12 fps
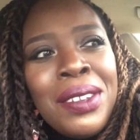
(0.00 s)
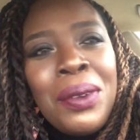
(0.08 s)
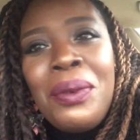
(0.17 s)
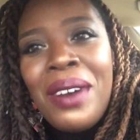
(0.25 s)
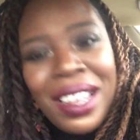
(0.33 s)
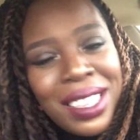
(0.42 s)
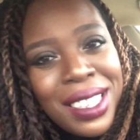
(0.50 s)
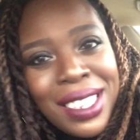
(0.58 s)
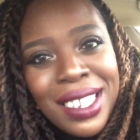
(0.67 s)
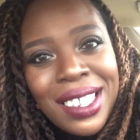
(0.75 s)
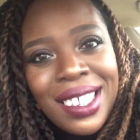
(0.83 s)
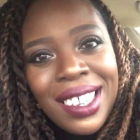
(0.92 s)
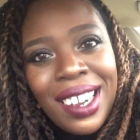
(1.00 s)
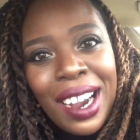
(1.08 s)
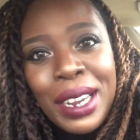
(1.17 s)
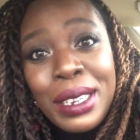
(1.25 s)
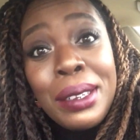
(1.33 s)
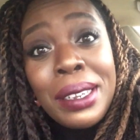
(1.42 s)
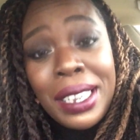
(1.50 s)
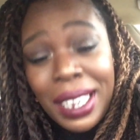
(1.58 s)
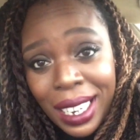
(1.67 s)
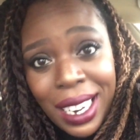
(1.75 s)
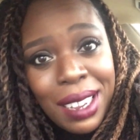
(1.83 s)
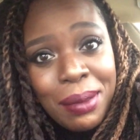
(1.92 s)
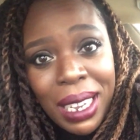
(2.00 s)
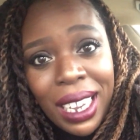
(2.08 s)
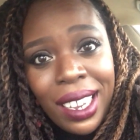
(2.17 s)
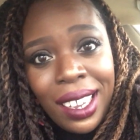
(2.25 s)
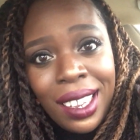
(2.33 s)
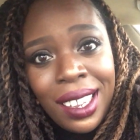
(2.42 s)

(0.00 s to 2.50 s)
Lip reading: What? Are you kidding me?